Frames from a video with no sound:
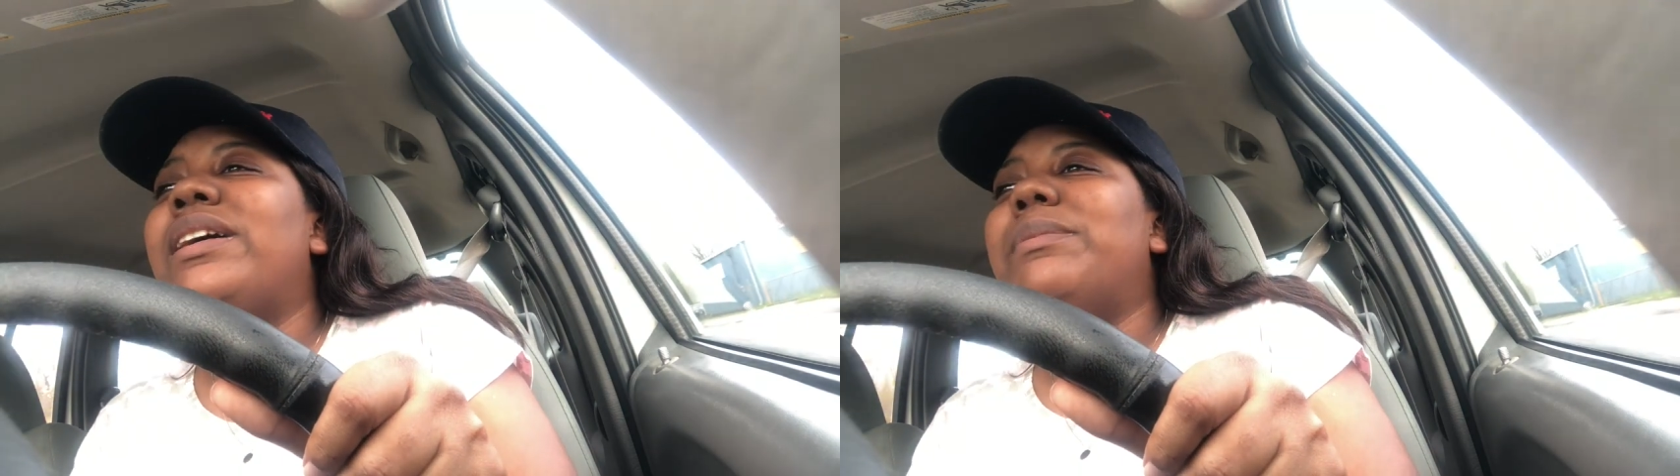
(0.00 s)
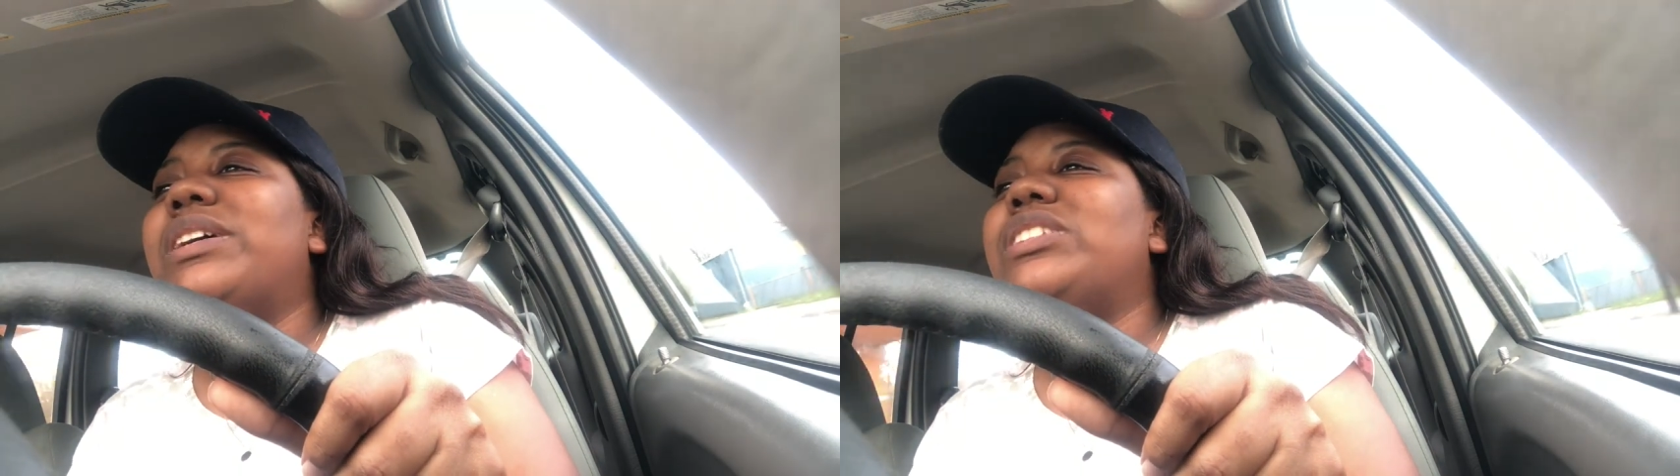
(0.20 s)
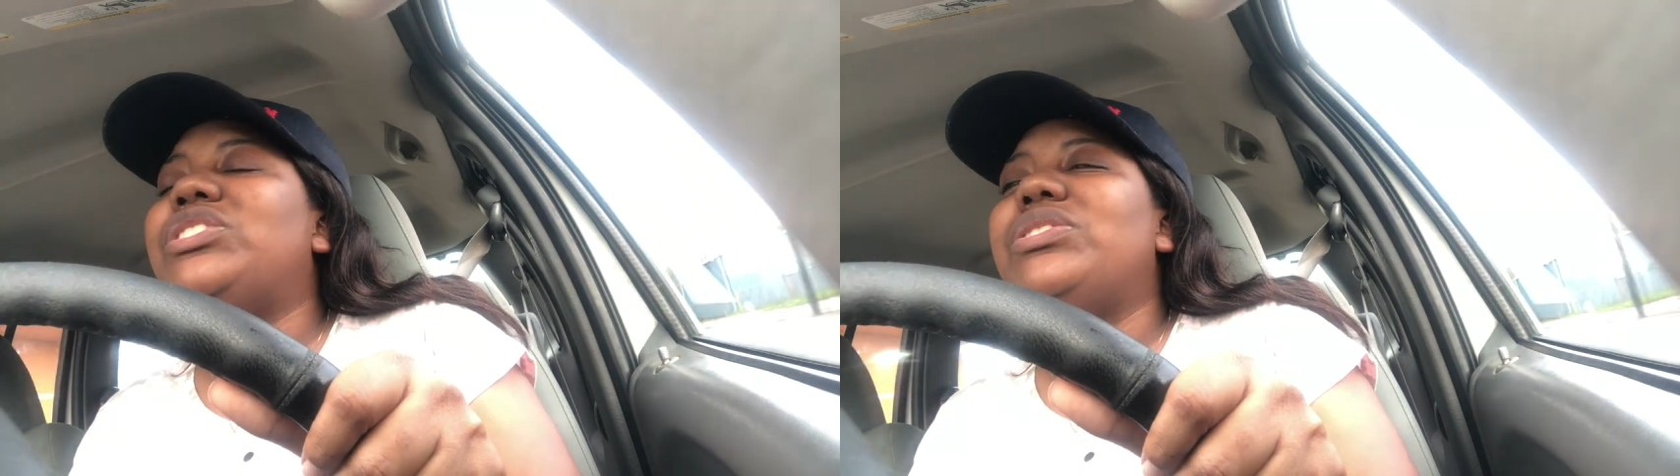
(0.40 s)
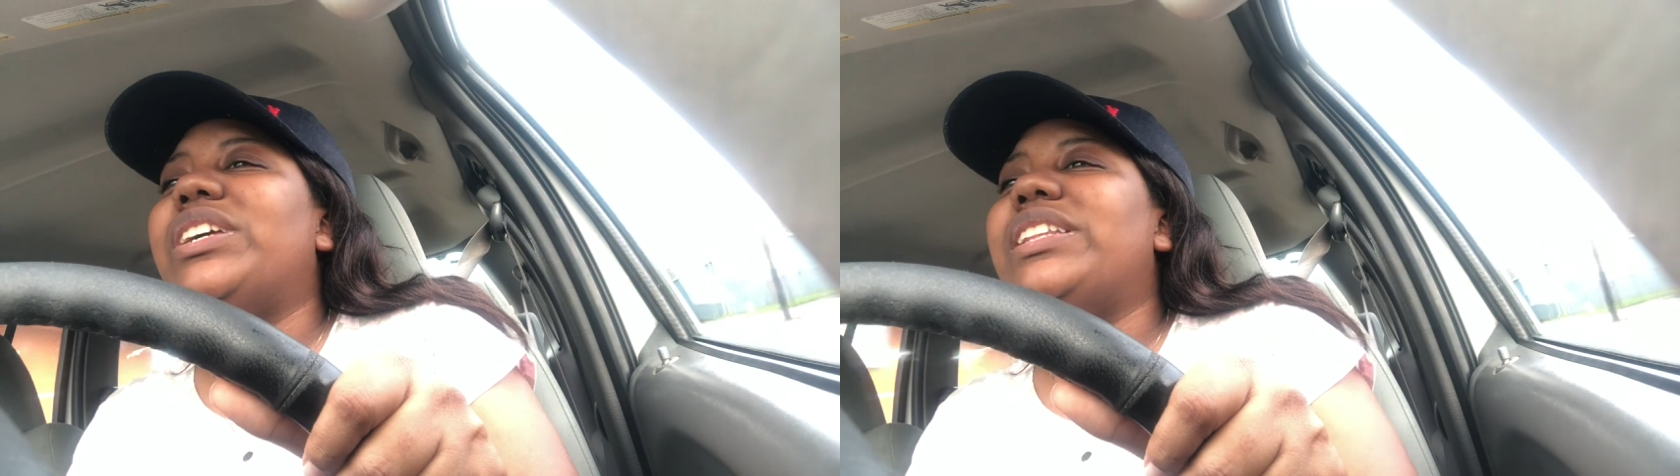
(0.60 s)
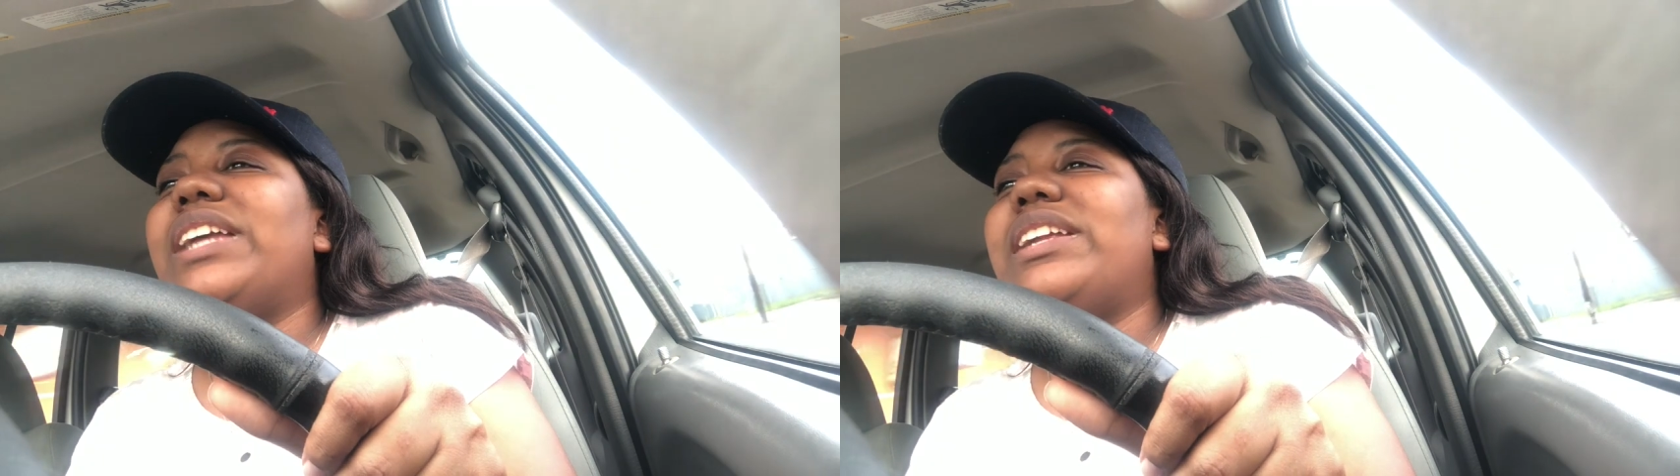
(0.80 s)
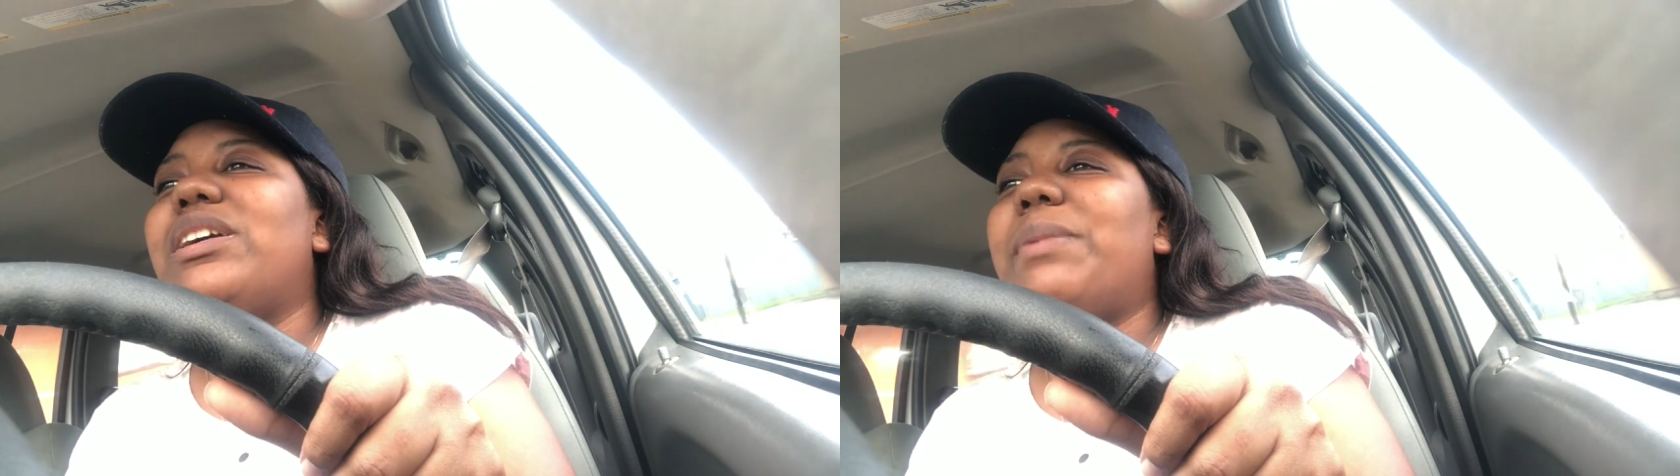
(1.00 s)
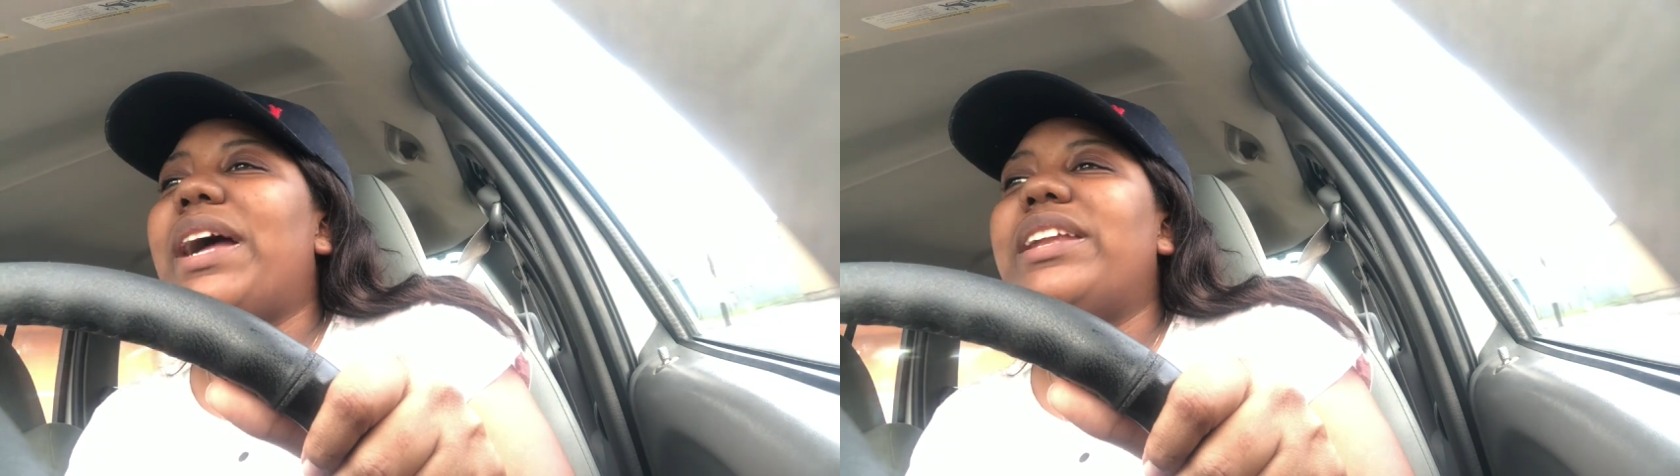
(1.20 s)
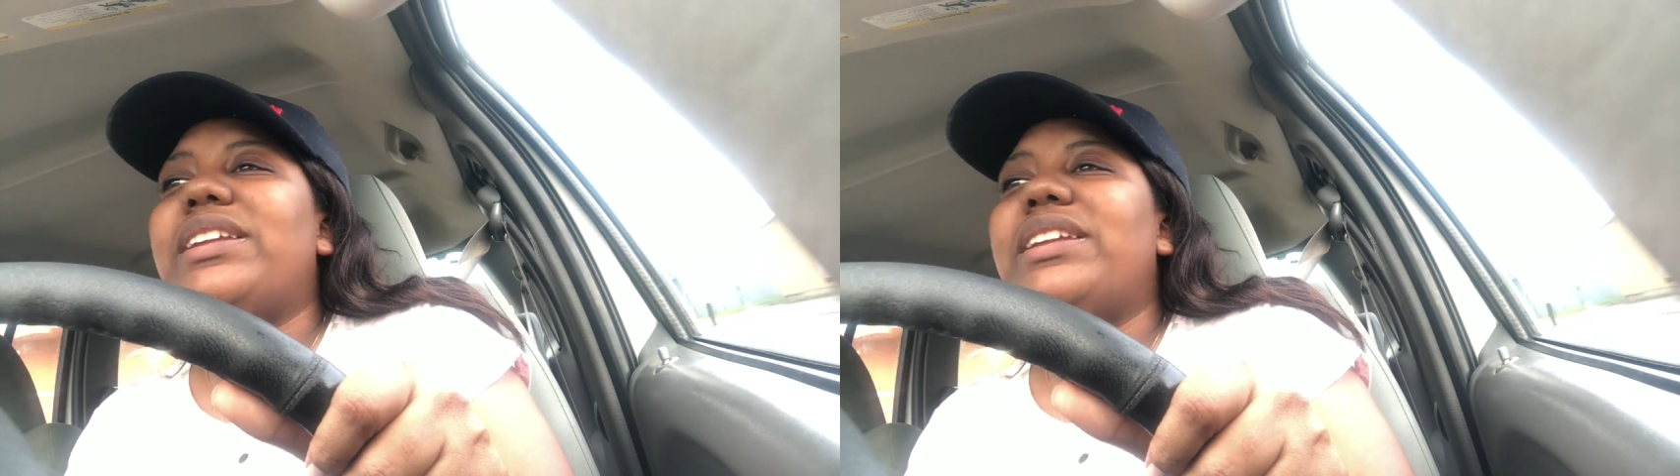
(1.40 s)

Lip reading: because you didn't let nobody